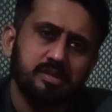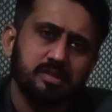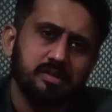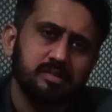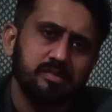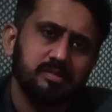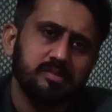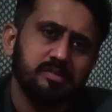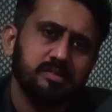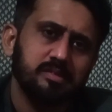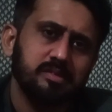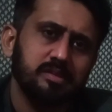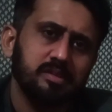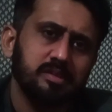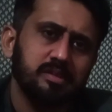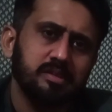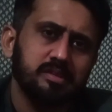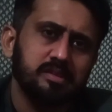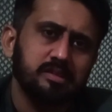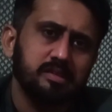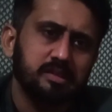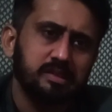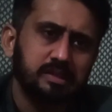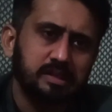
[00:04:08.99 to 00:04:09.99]
things,
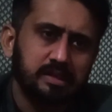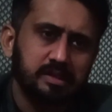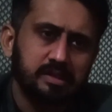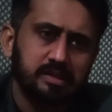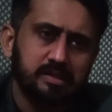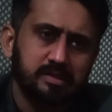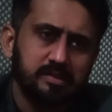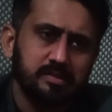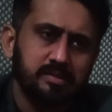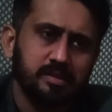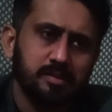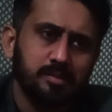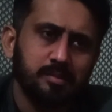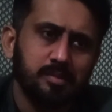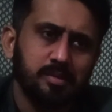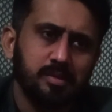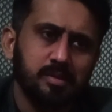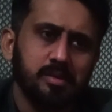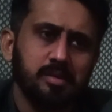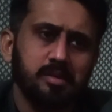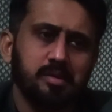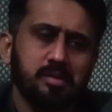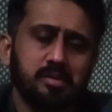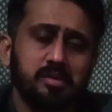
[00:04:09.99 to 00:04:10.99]
some
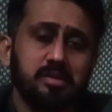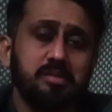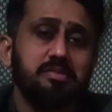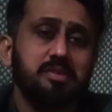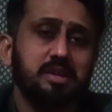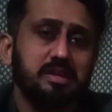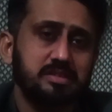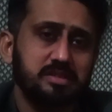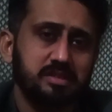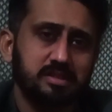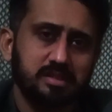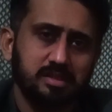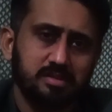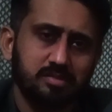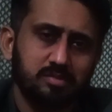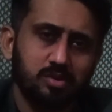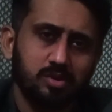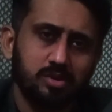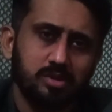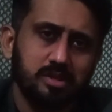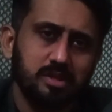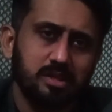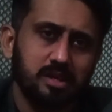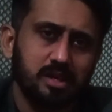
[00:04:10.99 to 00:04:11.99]
refreshing thing
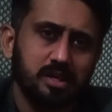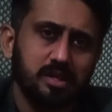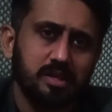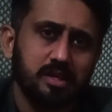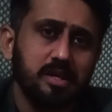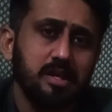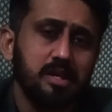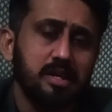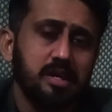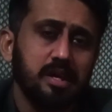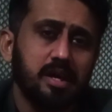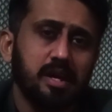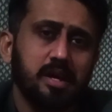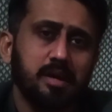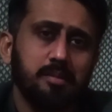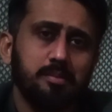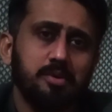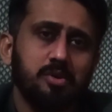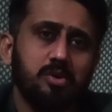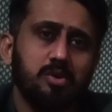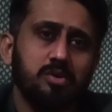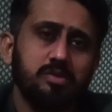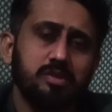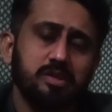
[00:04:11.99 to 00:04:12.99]
for the eye, and
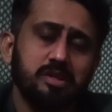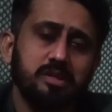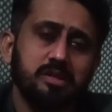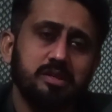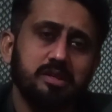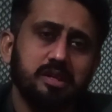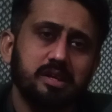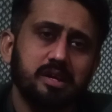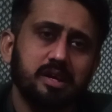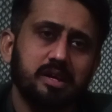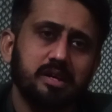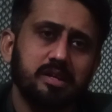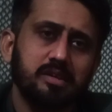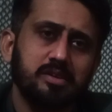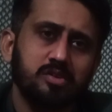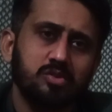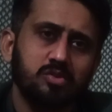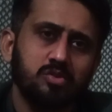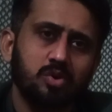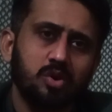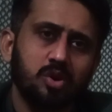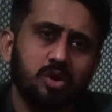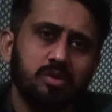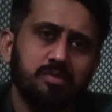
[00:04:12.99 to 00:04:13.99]
because it can
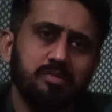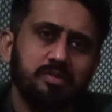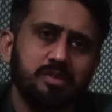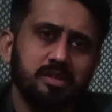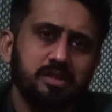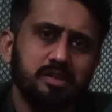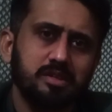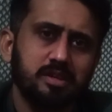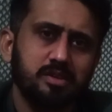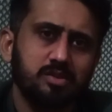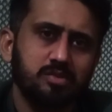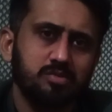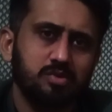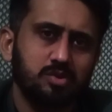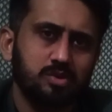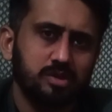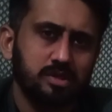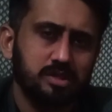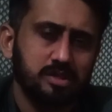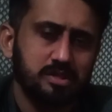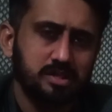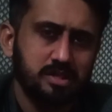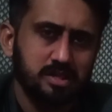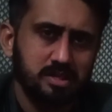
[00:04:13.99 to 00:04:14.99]
resolve within 10 to
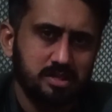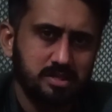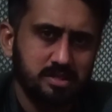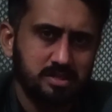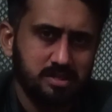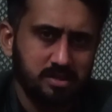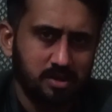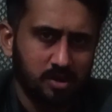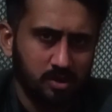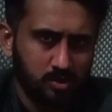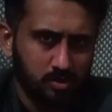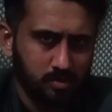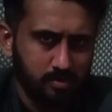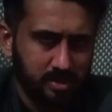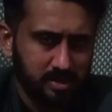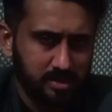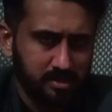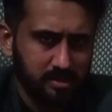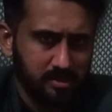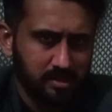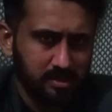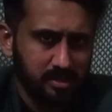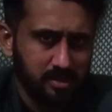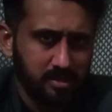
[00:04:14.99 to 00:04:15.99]
14 days
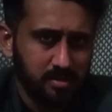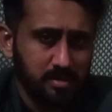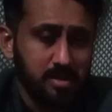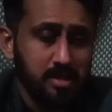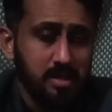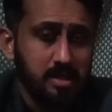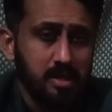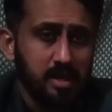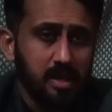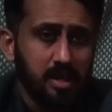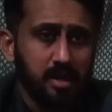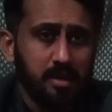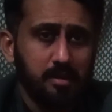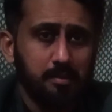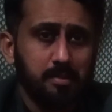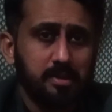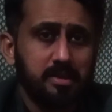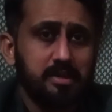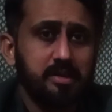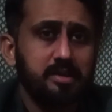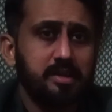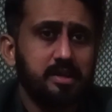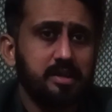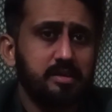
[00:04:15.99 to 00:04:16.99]
automatically,
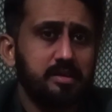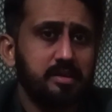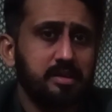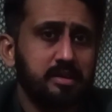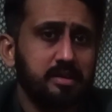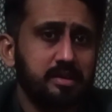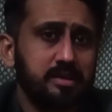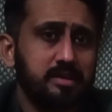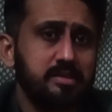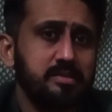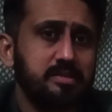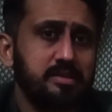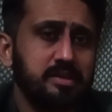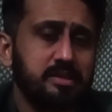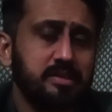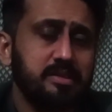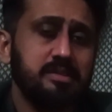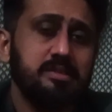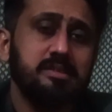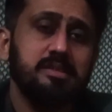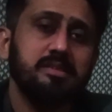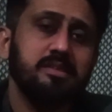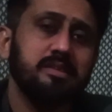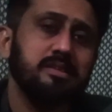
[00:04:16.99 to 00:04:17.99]
but it is
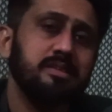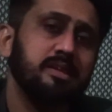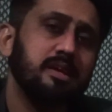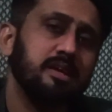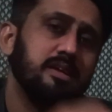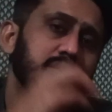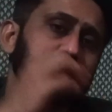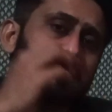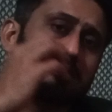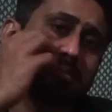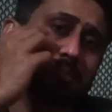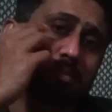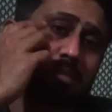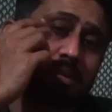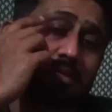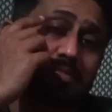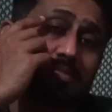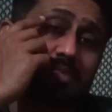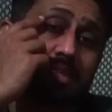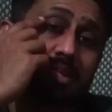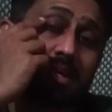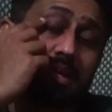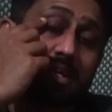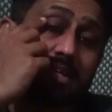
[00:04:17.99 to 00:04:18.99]
contagious. It can spread
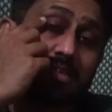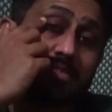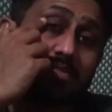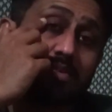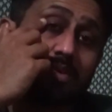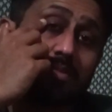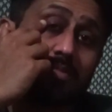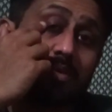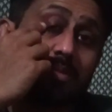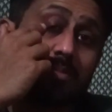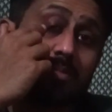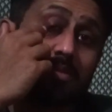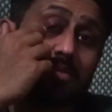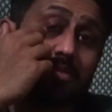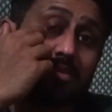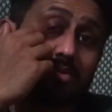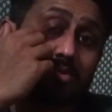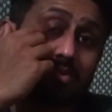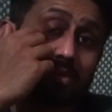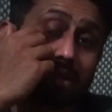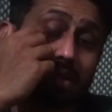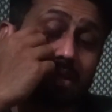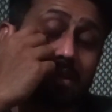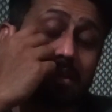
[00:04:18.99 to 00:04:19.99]
with hands from one person
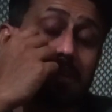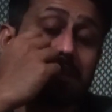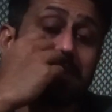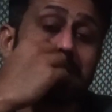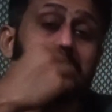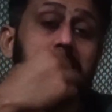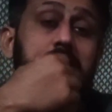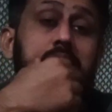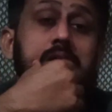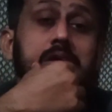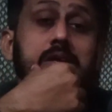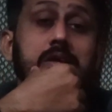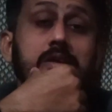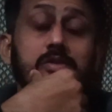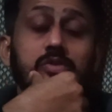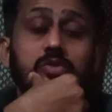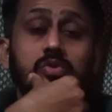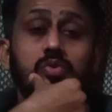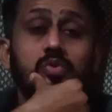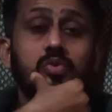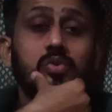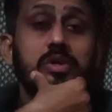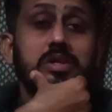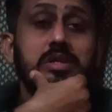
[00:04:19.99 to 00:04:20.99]
to another.
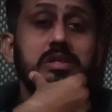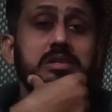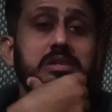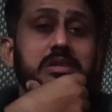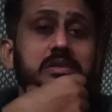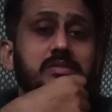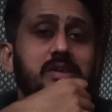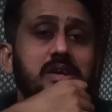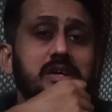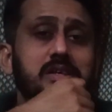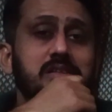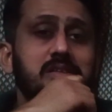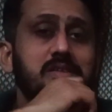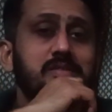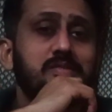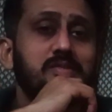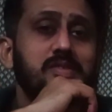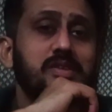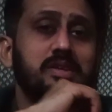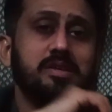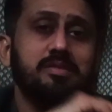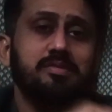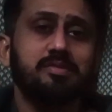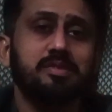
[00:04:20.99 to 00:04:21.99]
So it is advised,
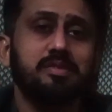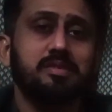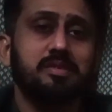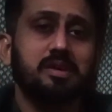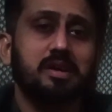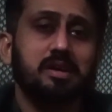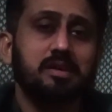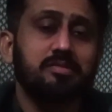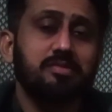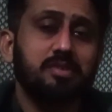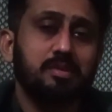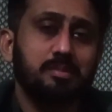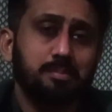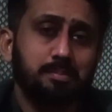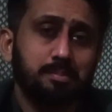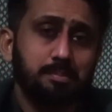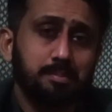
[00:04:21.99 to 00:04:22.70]
if a